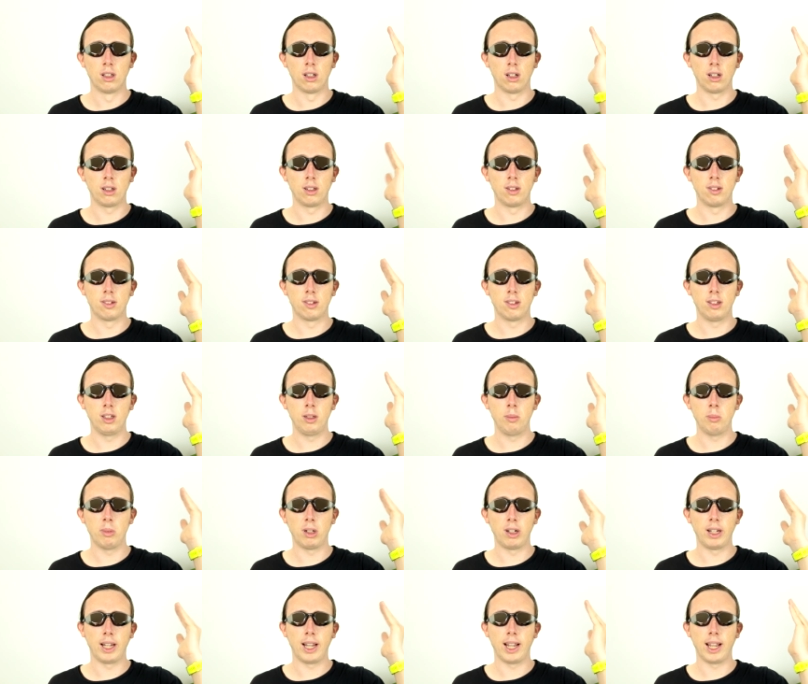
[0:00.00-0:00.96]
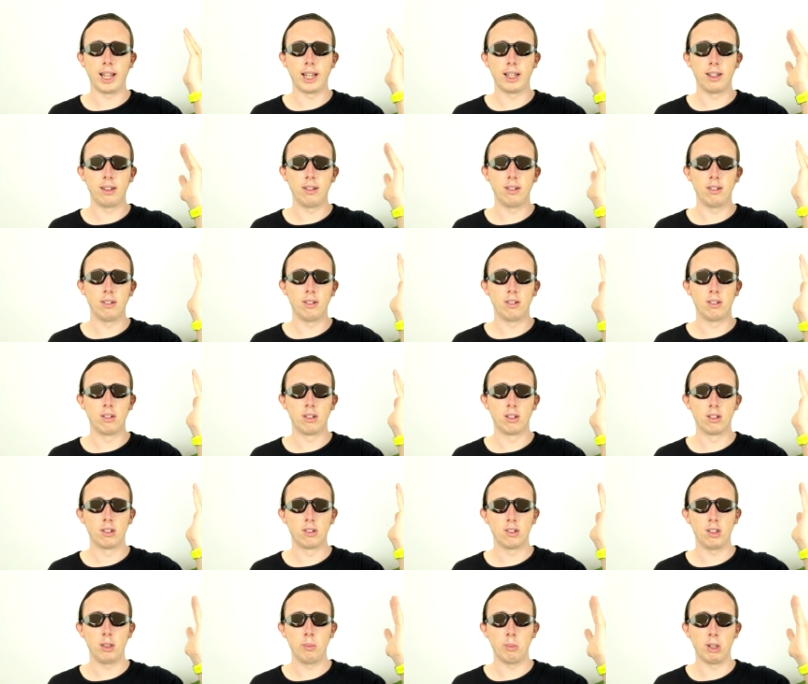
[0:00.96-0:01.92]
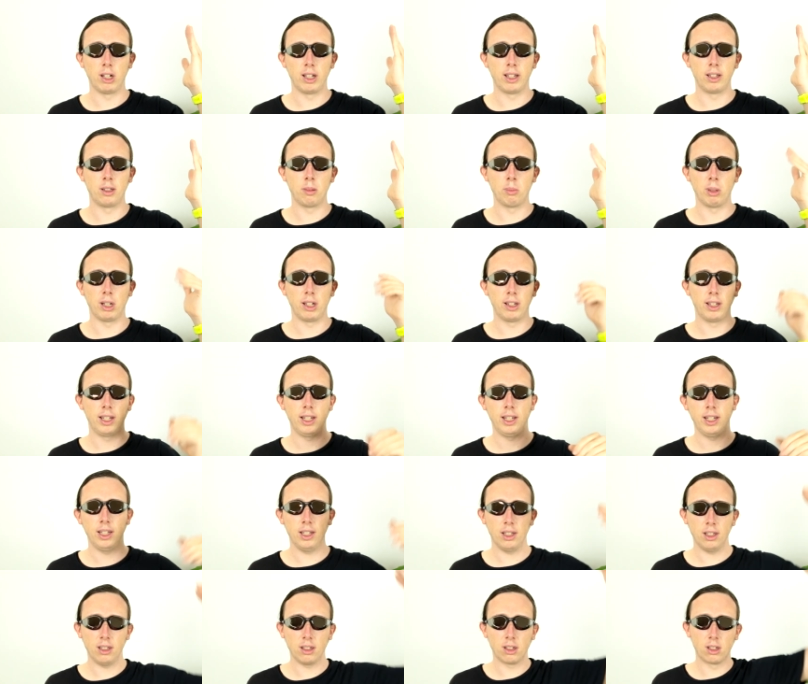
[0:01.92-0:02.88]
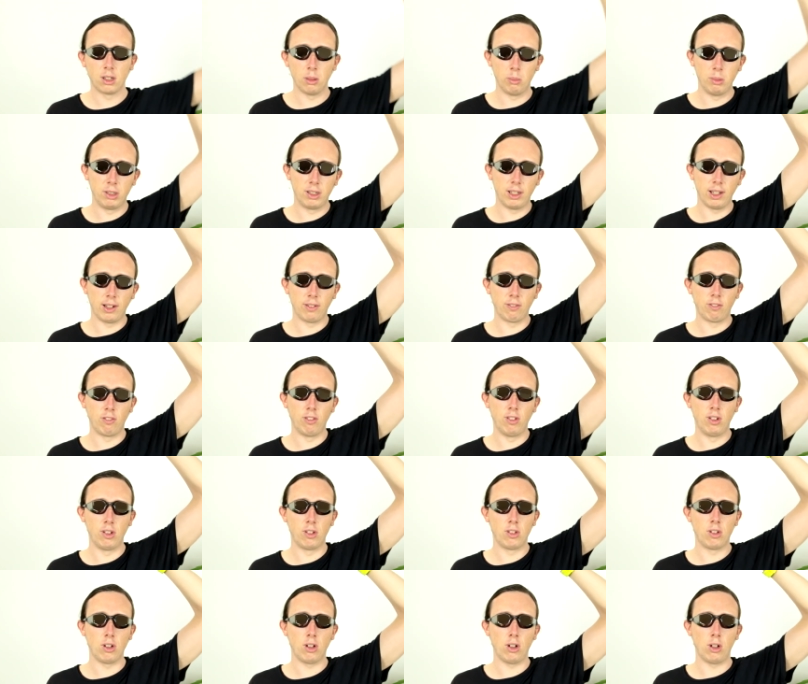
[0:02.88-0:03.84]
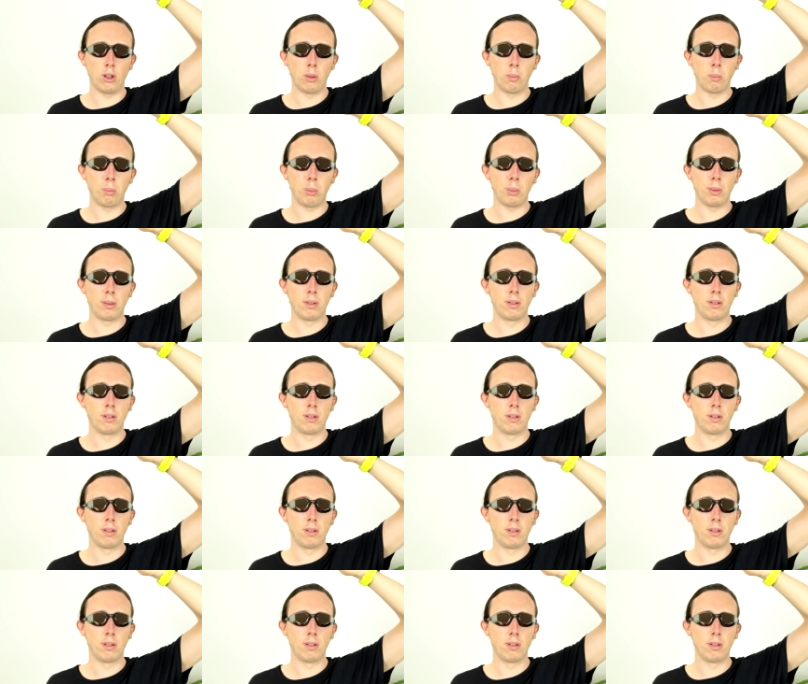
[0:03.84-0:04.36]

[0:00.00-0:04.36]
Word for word: I can see my hand about here, coming down from the top.